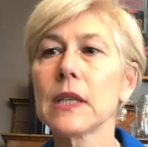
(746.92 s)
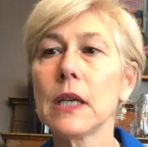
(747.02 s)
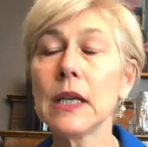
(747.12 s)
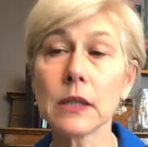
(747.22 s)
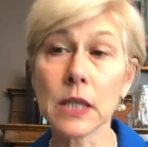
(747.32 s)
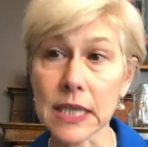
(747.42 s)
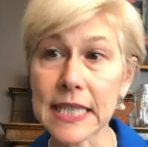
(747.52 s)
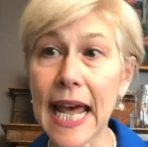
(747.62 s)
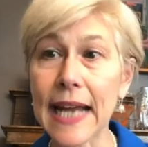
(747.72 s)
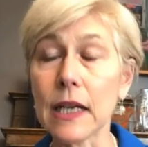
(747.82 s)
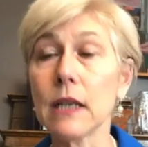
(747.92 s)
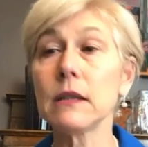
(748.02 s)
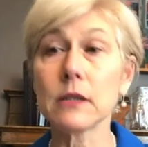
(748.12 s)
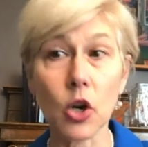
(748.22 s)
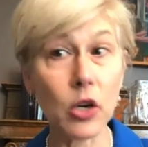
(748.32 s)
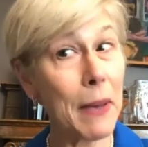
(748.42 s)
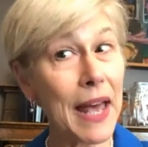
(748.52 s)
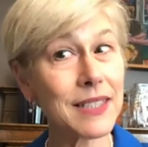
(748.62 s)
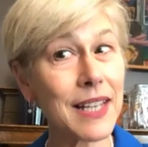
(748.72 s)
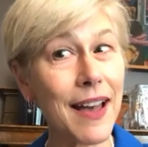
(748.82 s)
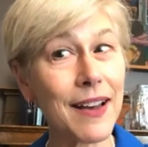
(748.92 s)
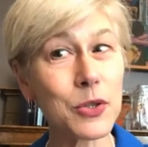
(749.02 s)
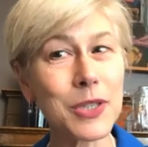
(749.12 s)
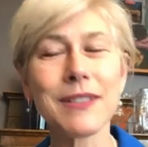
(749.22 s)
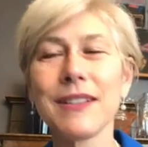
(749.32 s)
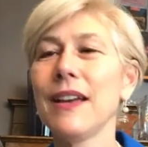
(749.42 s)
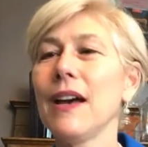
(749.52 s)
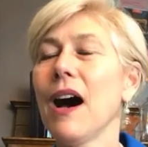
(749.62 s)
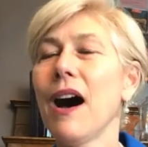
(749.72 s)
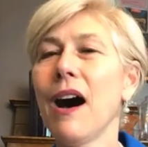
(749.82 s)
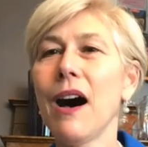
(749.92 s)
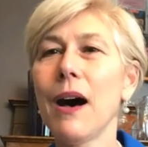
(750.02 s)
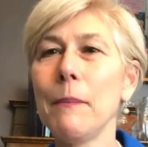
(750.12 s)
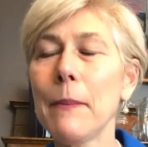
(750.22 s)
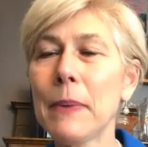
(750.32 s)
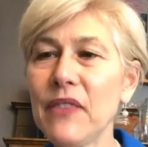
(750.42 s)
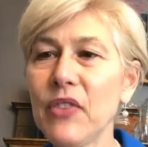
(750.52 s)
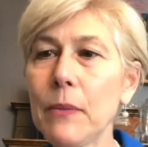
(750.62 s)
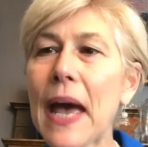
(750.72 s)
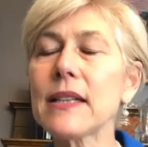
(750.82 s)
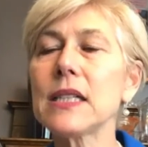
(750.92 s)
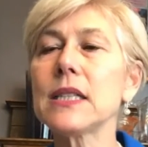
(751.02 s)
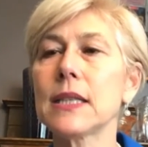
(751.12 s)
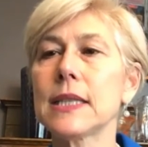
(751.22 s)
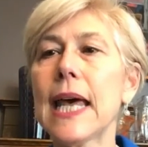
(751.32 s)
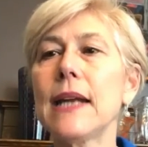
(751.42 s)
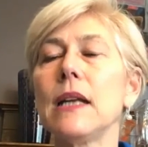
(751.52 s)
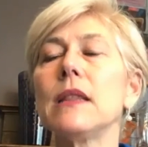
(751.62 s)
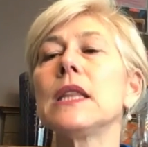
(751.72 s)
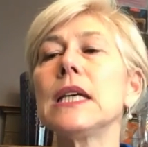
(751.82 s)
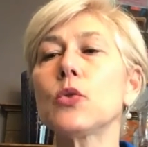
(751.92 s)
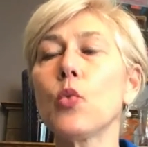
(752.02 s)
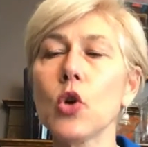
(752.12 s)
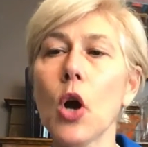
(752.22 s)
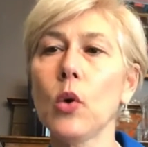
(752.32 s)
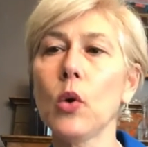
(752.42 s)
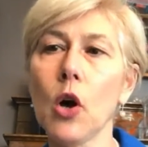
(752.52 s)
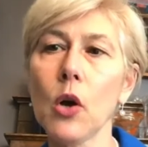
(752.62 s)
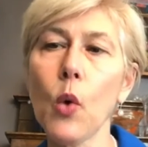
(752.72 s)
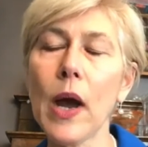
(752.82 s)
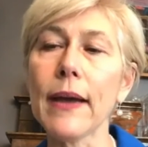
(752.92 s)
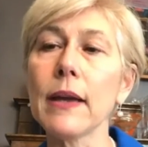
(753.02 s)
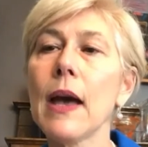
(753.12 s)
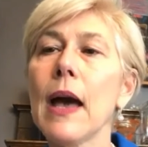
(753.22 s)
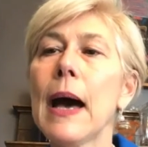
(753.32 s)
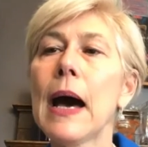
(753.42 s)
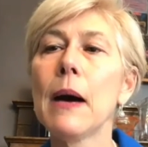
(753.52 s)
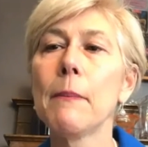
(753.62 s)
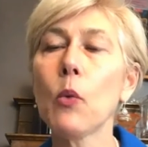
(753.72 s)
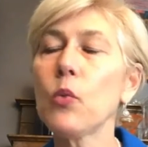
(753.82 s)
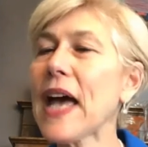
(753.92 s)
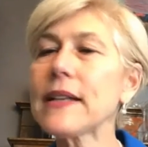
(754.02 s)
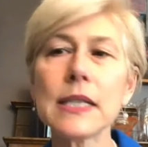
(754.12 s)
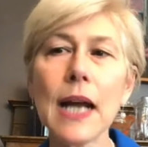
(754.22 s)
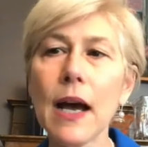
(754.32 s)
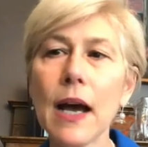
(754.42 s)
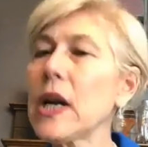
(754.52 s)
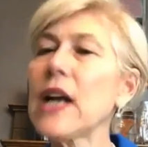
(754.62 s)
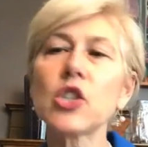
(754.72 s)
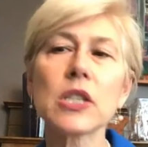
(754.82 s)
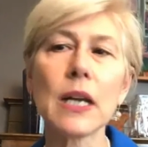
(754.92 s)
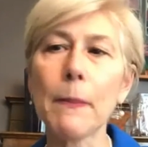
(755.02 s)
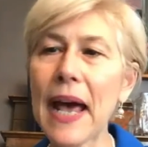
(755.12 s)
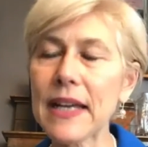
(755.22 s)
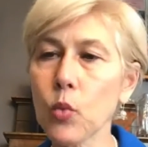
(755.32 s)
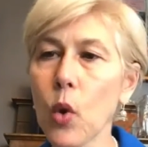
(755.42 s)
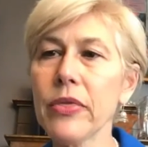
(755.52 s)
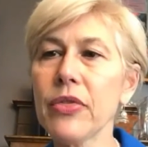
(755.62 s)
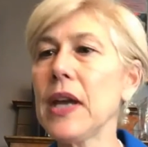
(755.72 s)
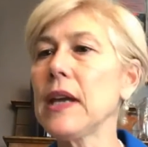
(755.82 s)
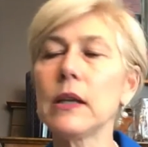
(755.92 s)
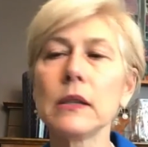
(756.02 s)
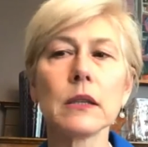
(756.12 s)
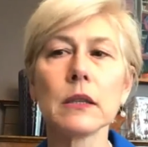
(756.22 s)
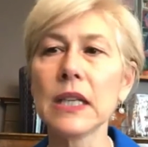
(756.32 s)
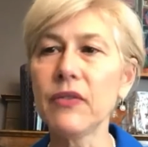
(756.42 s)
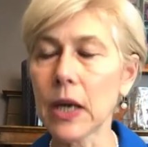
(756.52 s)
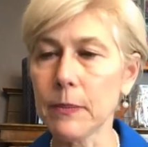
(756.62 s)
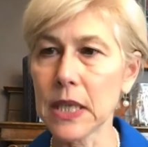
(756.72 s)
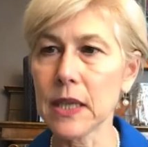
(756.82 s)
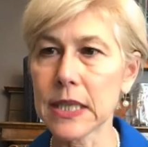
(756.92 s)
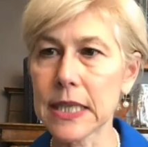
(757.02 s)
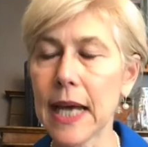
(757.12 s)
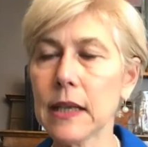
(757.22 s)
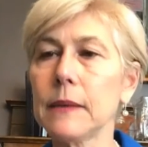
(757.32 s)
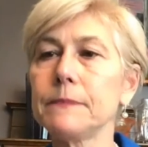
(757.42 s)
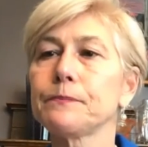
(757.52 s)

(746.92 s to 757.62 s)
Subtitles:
the Senate, it's already passed the House, but if it passes the Senate, this will go a long way. But we're not just going to pass one thing and leave it up to the Senate.